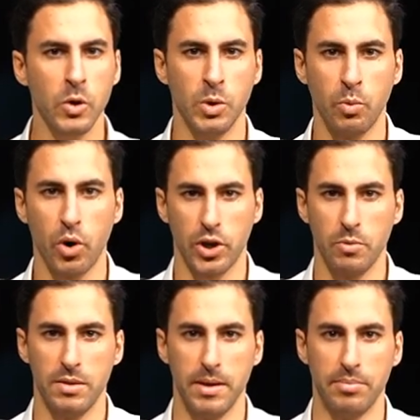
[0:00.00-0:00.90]
we're working
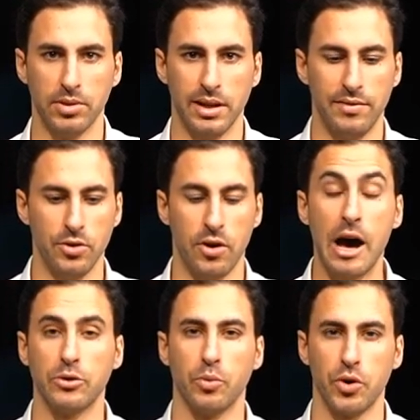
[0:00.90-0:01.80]
with people. And if you know
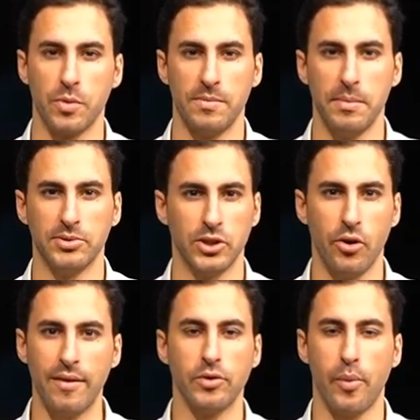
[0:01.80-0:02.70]
how to work with people and
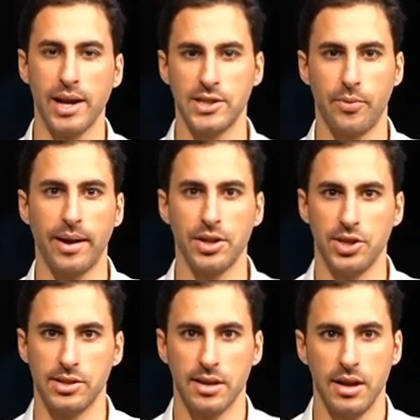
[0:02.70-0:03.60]
you have the right
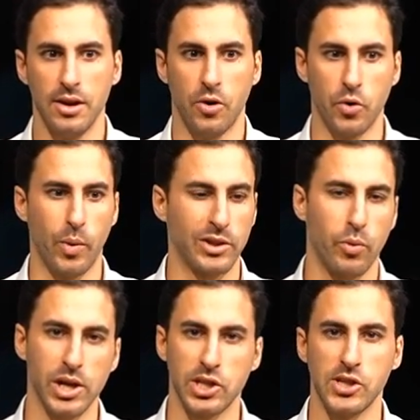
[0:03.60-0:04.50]
strategies on what
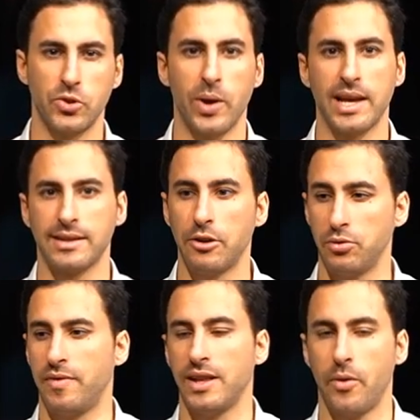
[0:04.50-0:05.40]
questions to ask, how
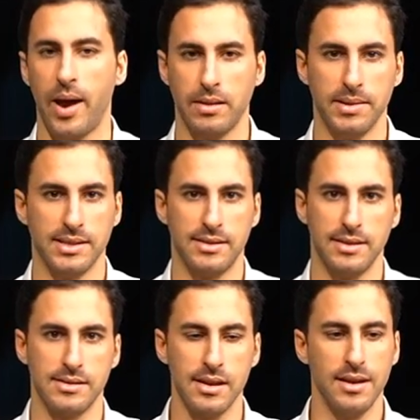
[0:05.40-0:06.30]
to find the right
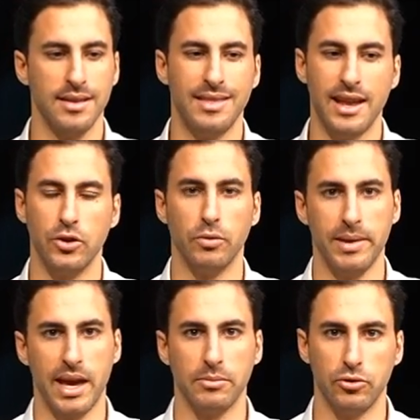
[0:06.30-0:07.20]
businesses, then you'll
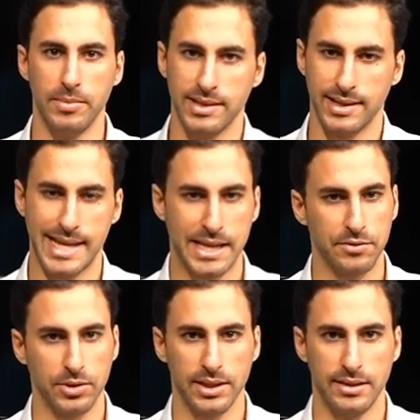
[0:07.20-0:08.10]
be able to be
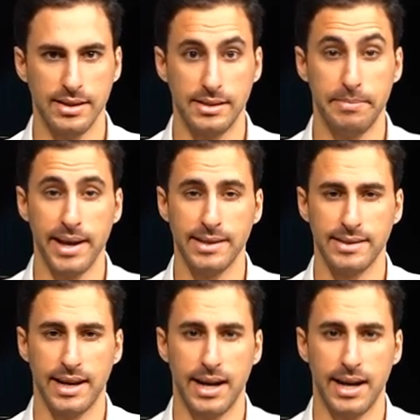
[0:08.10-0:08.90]
successful at this space.